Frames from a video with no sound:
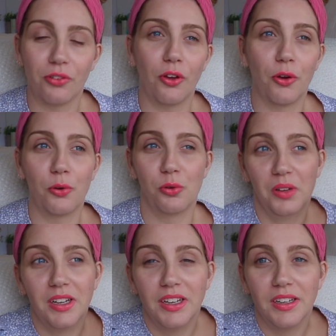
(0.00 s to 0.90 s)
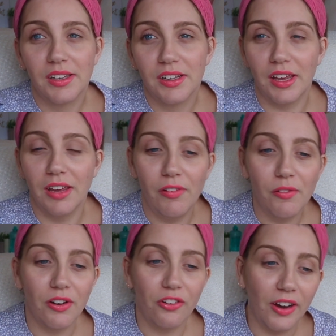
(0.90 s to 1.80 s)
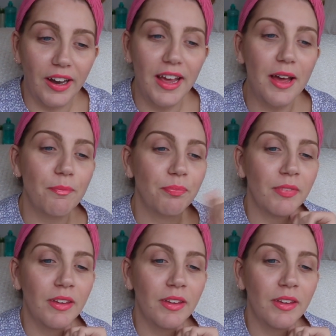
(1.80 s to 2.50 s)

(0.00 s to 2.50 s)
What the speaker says: So if you want to try that,